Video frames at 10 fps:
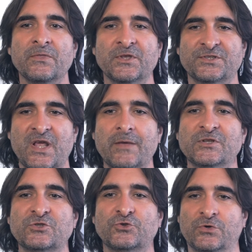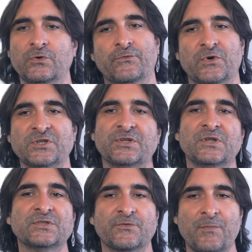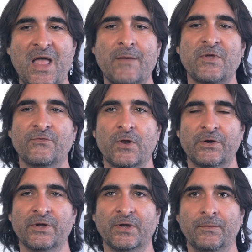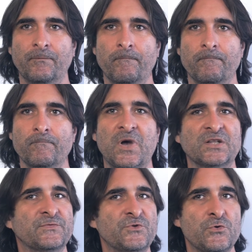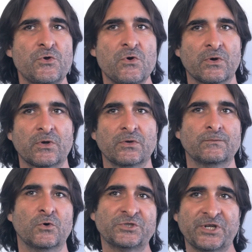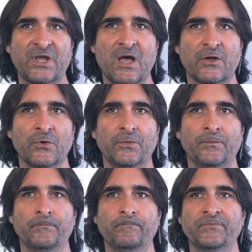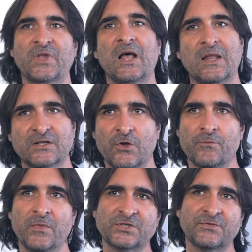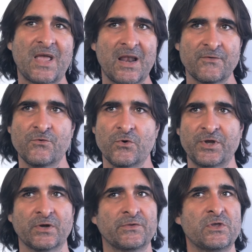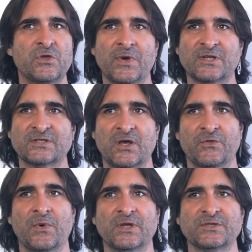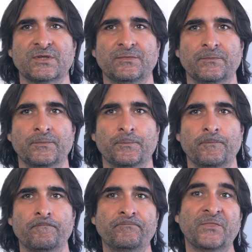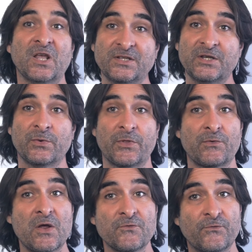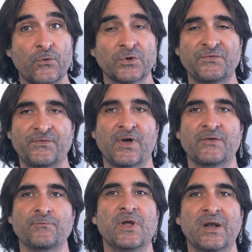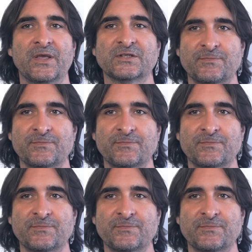The same is true, for instance, of Miami, Florida, parts of New York or Chicago, let alone much of California and the US Southwest. Indeed, with around 45 million